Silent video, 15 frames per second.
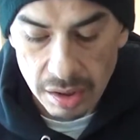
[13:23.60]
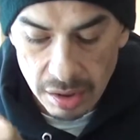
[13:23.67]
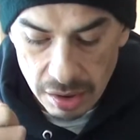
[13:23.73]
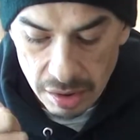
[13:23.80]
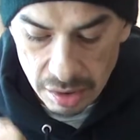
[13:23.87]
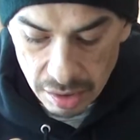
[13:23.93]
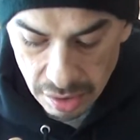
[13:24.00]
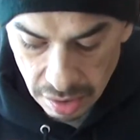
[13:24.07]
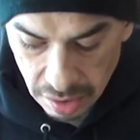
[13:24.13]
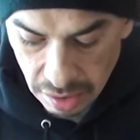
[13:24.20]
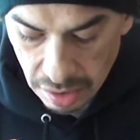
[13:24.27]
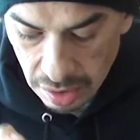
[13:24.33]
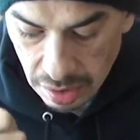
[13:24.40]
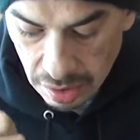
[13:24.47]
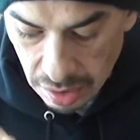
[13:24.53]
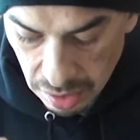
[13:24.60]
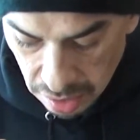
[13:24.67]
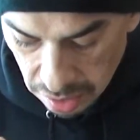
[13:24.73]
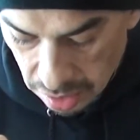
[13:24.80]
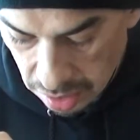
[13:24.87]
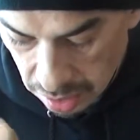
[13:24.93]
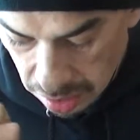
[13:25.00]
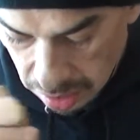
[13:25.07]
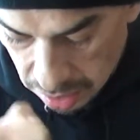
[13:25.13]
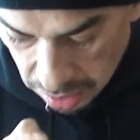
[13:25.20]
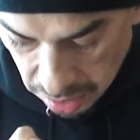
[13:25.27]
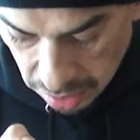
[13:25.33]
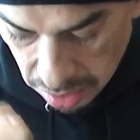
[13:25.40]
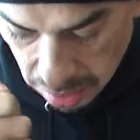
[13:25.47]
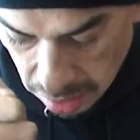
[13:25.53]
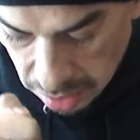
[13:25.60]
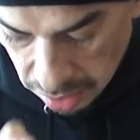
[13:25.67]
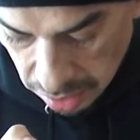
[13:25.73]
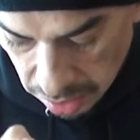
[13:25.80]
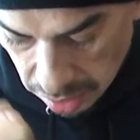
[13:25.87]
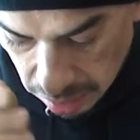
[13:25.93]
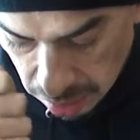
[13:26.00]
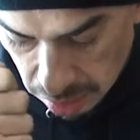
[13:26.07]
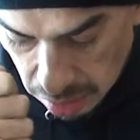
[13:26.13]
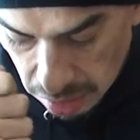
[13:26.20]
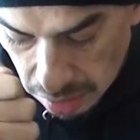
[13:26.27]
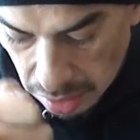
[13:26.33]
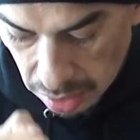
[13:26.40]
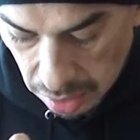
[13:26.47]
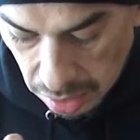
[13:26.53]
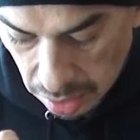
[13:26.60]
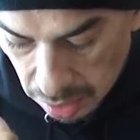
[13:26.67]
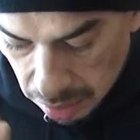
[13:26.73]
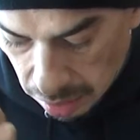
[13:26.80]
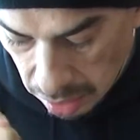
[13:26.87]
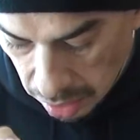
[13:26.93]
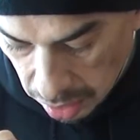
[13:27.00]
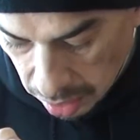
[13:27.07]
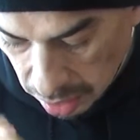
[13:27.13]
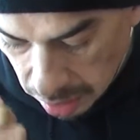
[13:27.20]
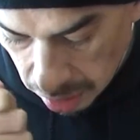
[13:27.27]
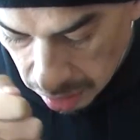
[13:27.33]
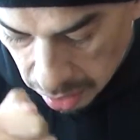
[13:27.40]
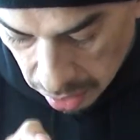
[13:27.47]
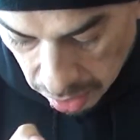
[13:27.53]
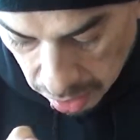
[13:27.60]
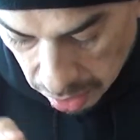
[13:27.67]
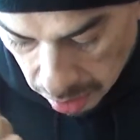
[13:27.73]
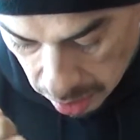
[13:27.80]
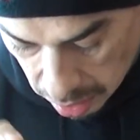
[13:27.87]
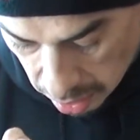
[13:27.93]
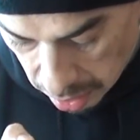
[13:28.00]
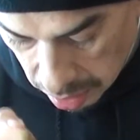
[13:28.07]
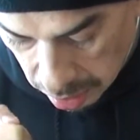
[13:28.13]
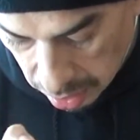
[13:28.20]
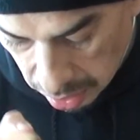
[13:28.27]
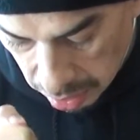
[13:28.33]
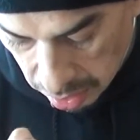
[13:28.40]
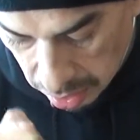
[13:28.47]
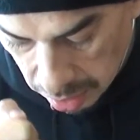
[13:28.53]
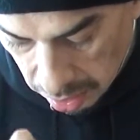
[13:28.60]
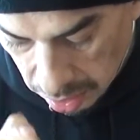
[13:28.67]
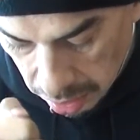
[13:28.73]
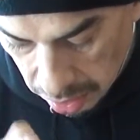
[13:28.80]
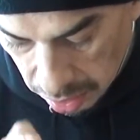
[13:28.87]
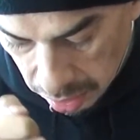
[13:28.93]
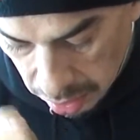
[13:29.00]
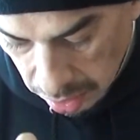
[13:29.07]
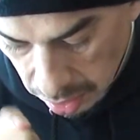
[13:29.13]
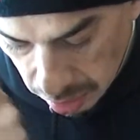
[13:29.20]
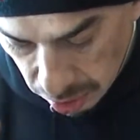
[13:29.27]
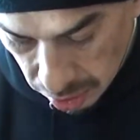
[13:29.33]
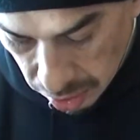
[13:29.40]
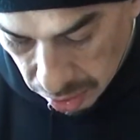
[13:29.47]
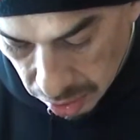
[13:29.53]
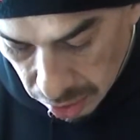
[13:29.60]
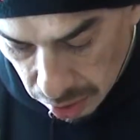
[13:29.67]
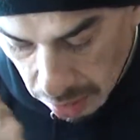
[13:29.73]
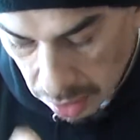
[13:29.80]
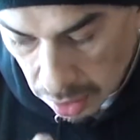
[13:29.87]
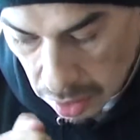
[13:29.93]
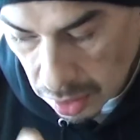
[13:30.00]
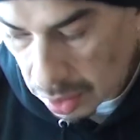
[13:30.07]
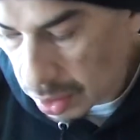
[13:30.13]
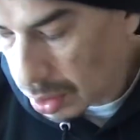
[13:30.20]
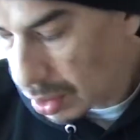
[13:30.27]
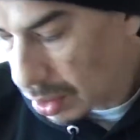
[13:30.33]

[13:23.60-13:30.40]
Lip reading: of bread a day. And I felt really good. But then I noticed that the more greens and